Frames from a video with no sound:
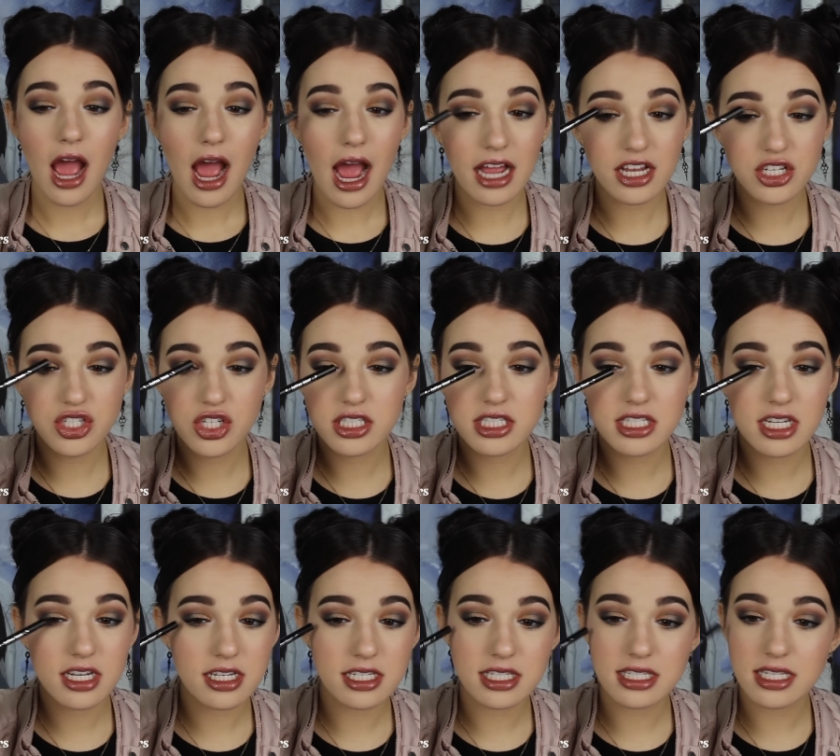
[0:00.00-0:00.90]
I just
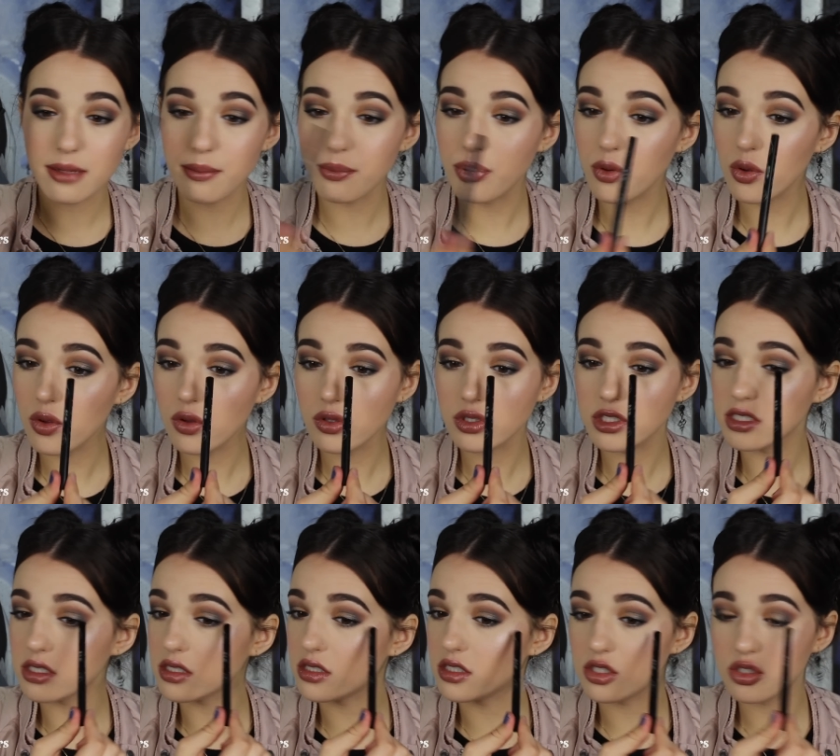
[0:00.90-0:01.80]
did a simple,
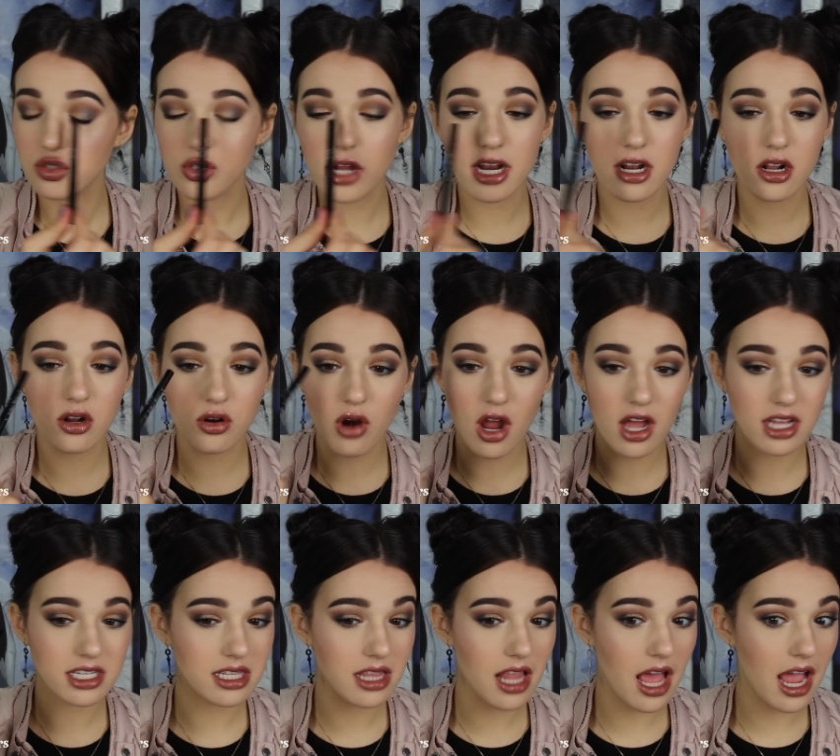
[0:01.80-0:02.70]
just straight
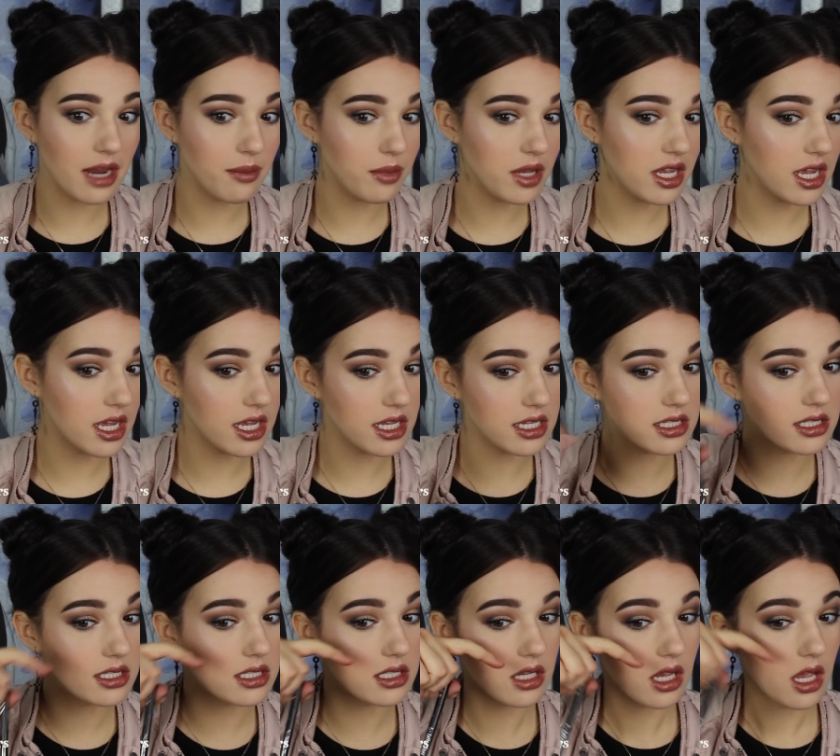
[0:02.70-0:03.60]
across line
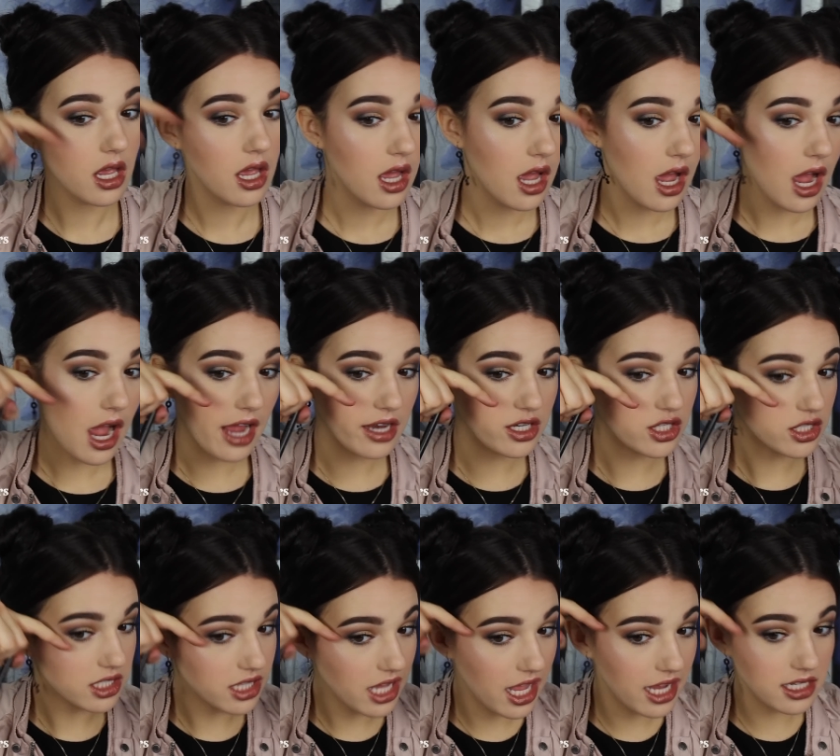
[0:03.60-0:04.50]
because I
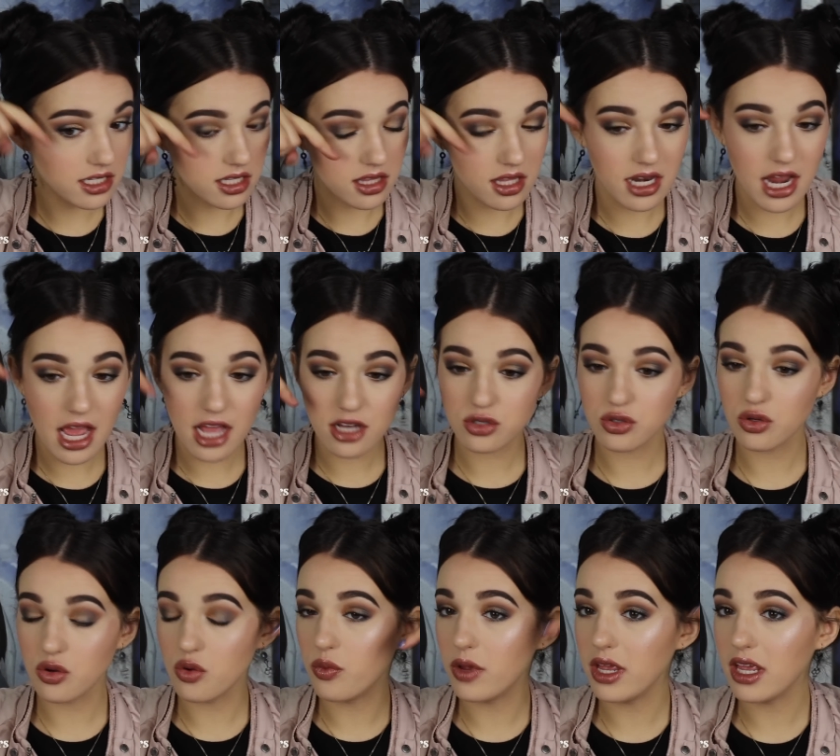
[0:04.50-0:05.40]
just liked the
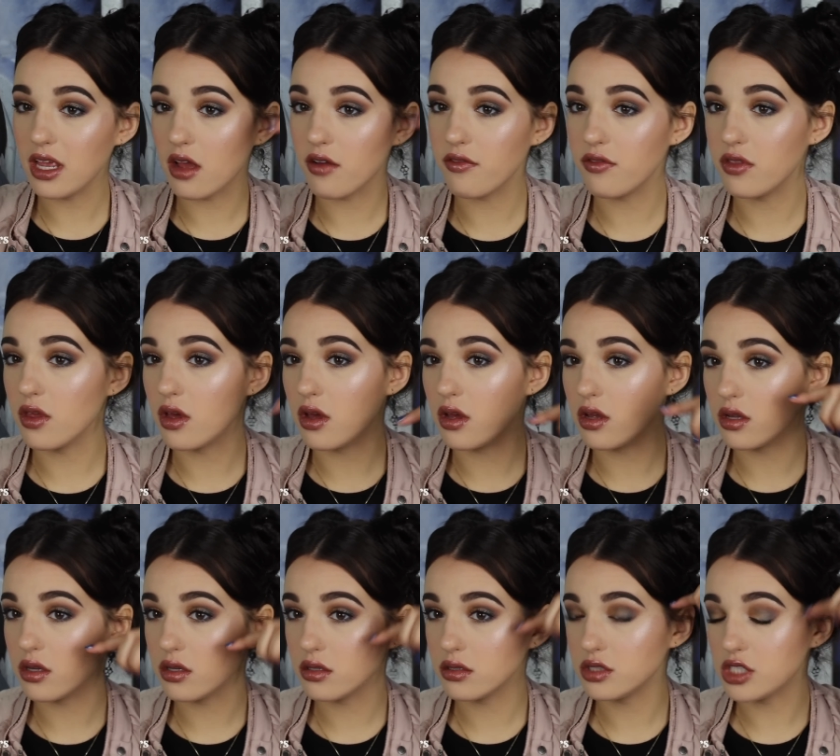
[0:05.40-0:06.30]
natural wing of
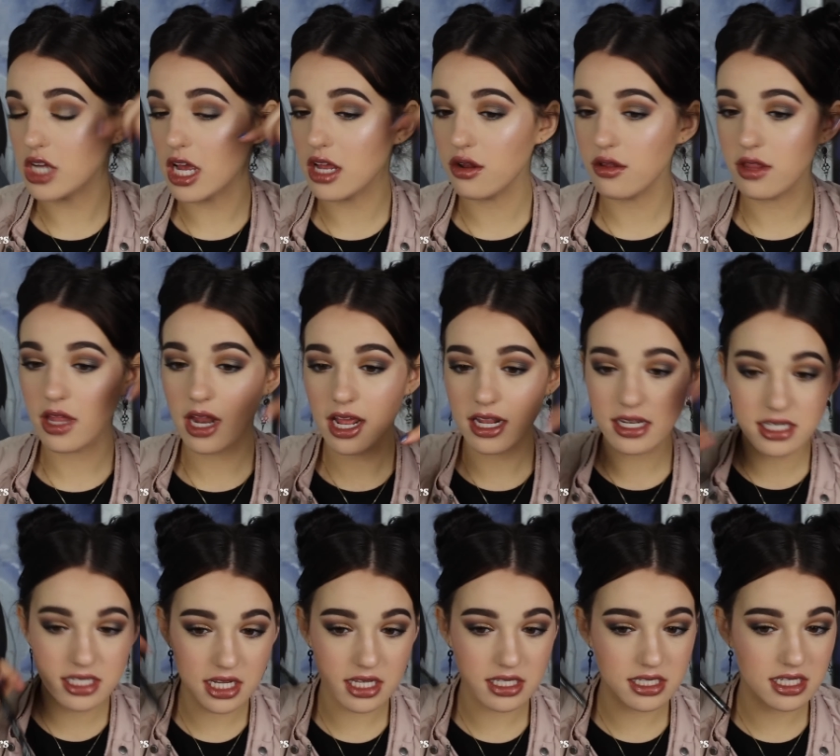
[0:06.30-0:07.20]
the shadow that I
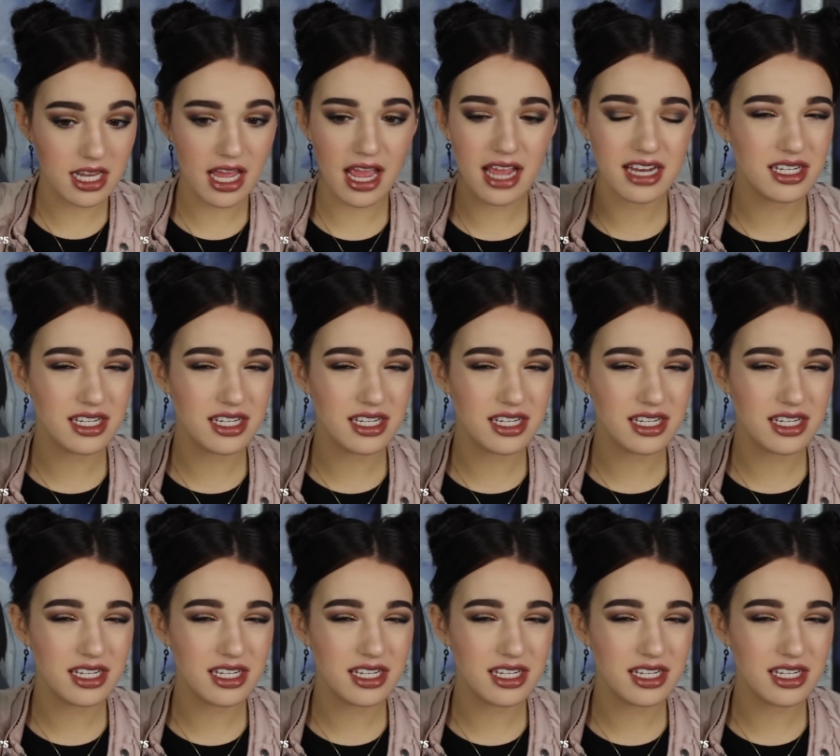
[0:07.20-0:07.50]
did today.